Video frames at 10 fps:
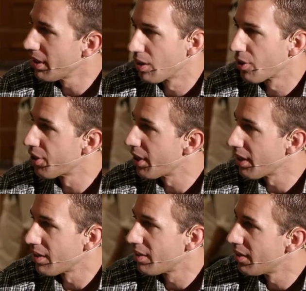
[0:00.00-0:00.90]

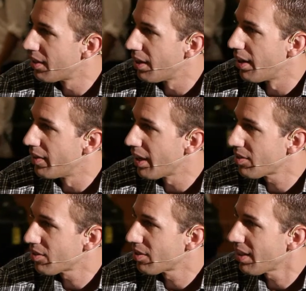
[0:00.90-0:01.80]
learning, and
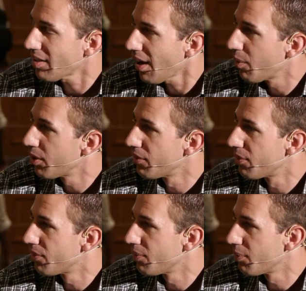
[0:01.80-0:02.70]
that's how we've
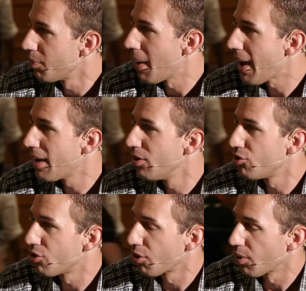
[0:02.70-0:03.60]

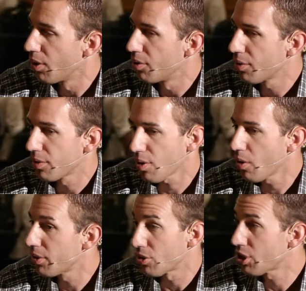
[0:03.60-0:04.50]
managed the growth. It's
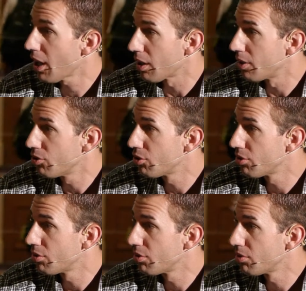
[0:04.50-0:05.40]
always a challenge,
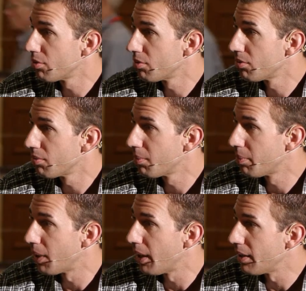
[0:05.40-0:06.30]

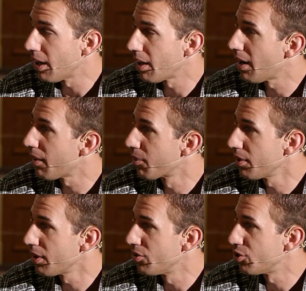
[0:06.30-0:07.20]
but I
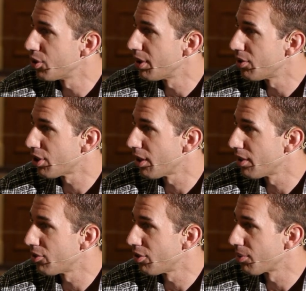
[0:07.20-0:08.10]
really enjoy the
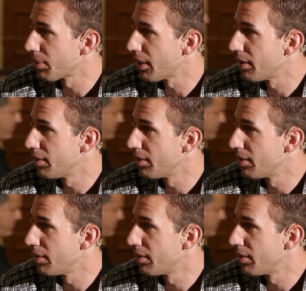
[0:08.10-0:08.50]
challenge and the ride.